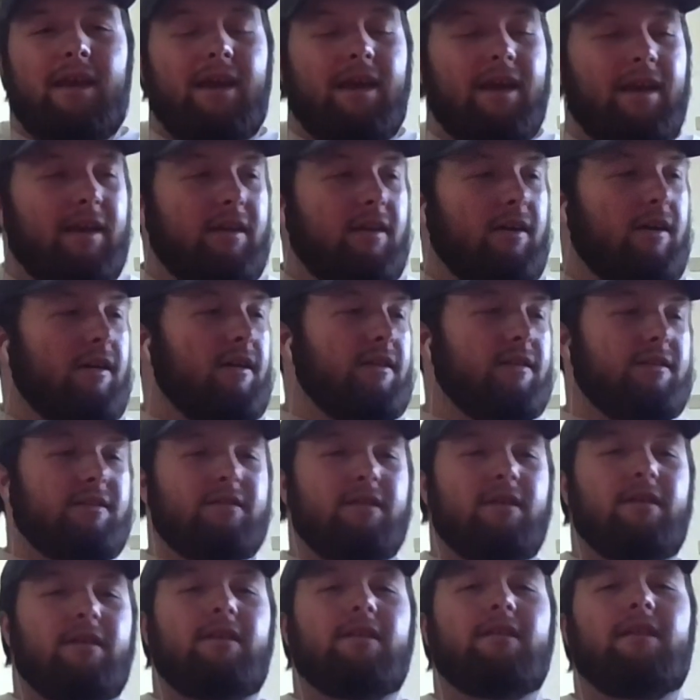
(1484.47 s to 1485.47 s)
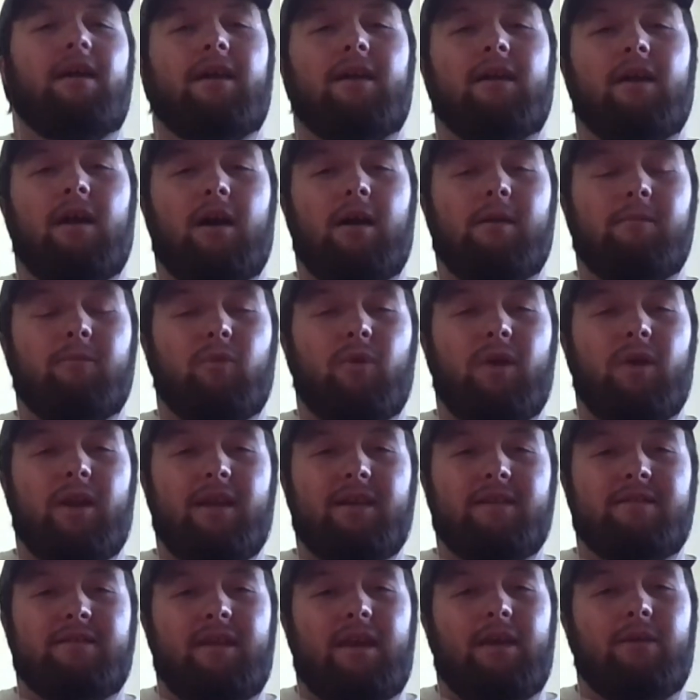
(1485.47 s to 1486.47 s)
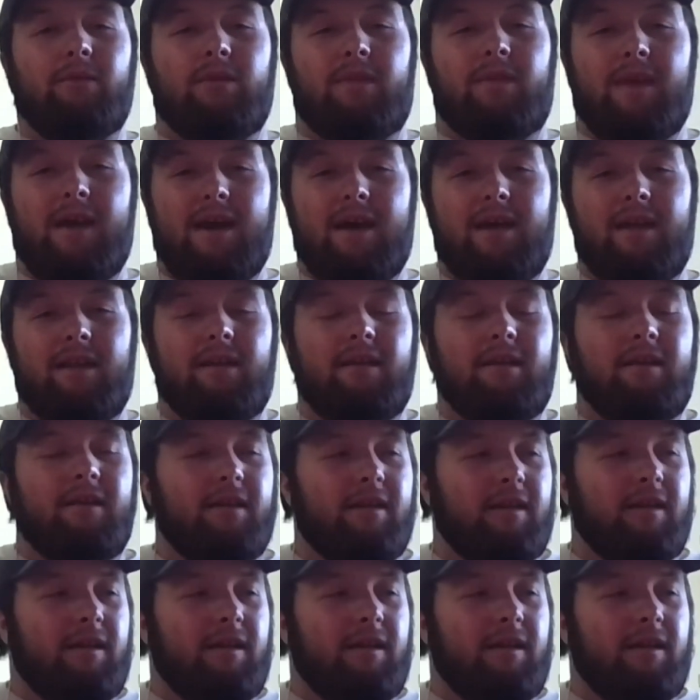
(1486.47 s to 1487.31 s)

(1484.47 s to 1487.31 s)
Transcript: and all of a sudden, like I'm winning state with that.